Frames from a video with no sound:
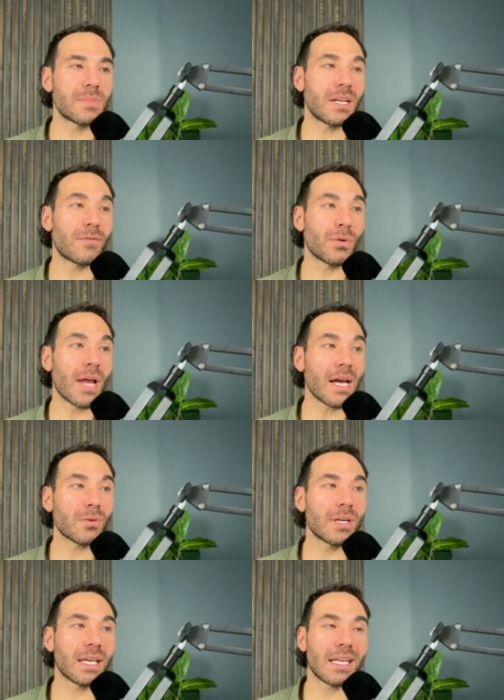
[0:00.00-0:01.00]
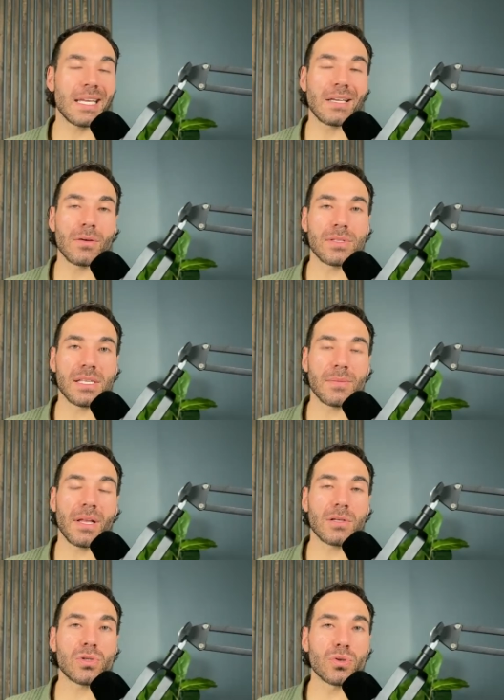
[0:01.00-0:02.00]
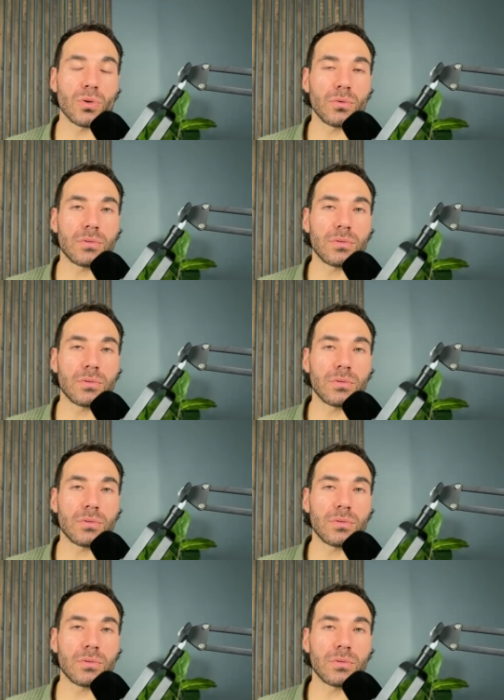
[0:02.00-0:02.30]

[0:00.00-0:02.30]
And if you're not creating an ecosystem that is true